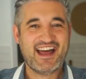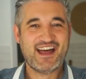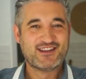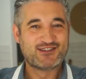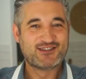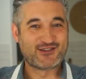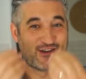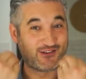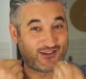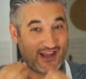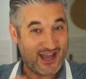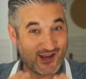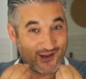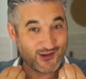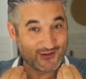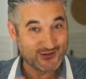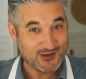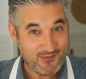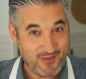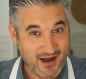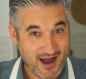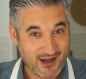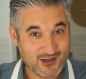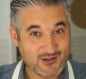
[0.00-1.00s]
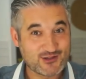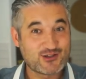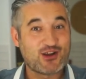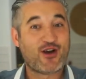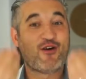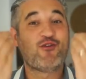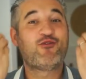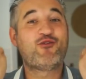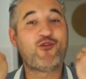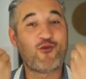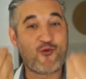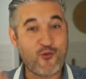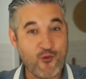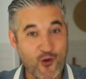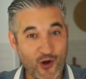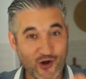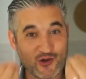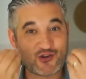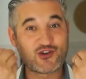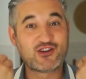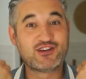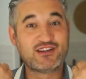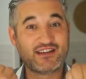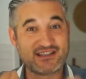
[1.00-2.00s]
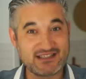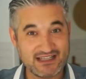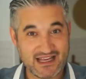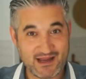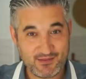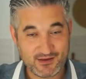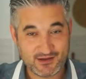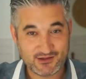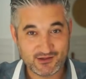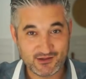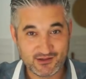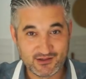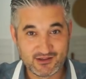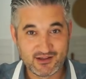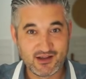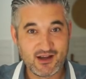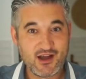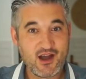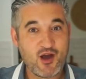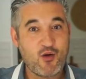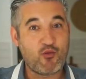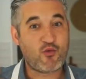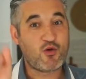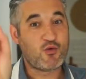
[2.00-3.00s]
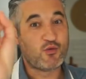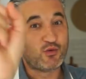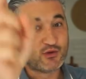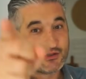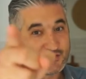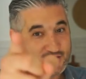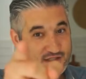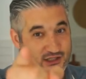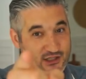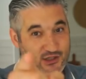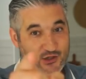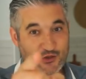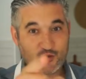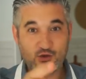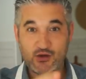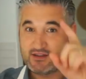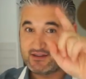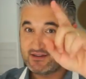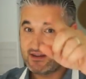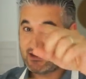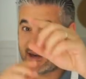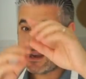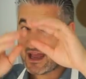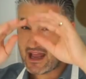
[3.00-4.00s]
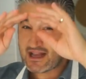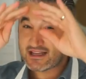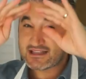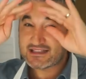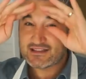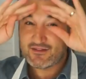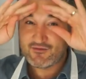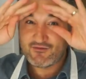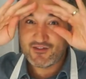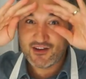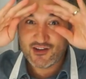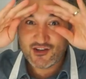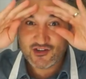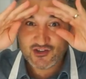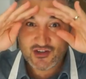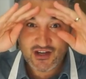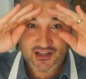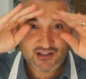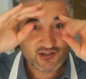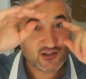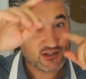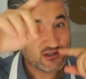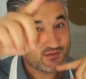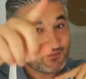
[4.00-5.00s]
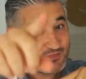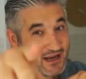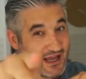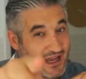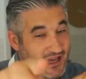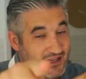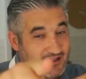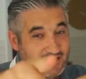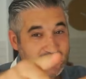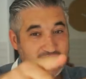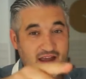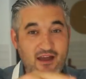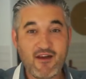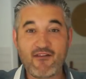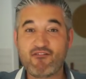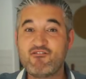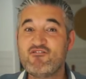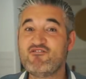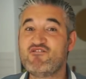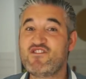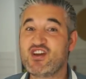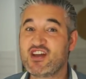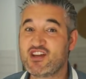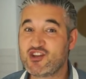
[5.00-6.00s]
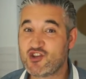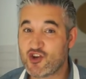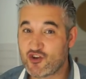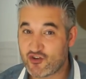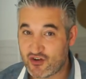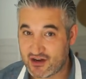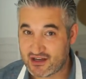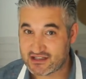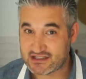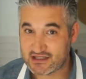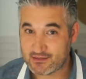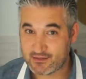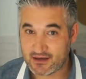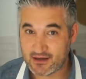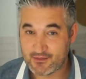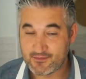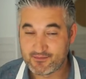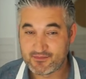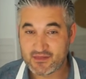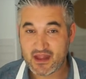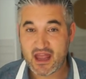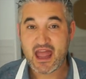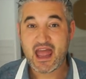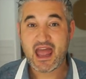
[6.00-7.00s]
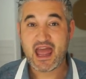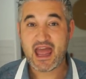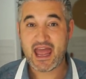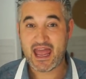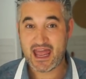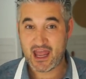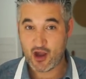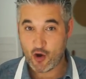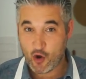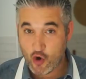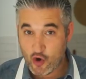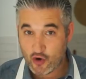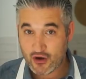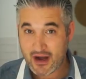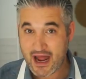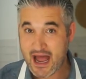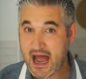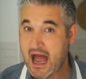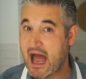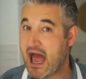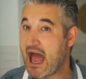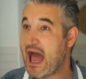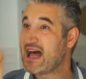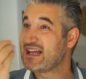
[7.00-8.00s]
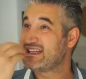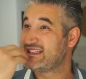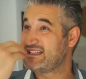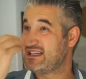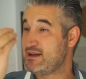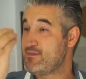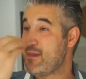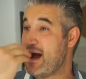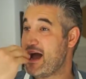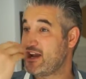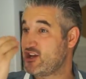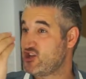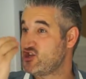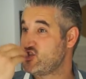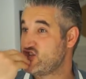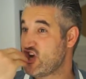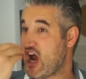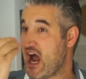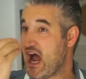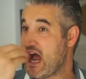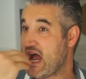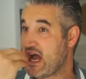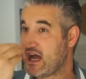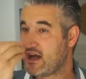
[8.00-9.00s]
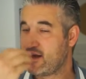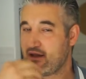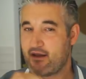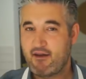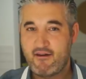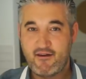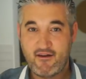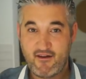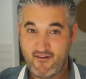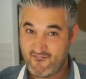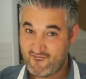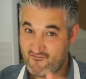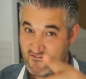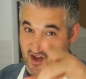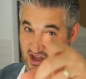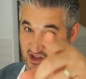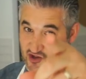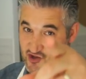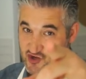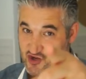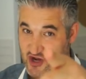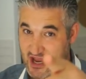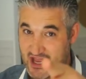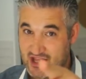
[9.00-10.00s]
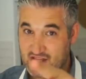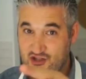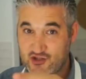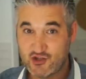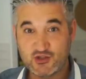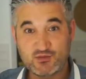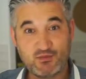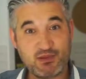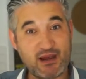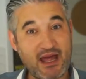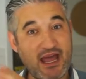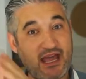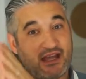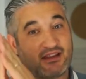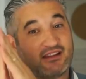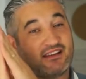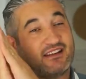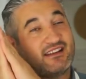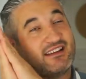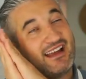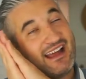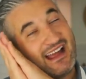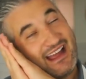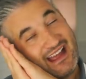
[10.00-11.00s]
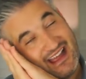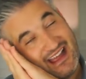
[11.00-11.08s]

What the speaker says: So thank you so much for watching this episode. We will see you in the next Vincenzo's Plate video recipe. E ora si mangia Vincenzo's Plate.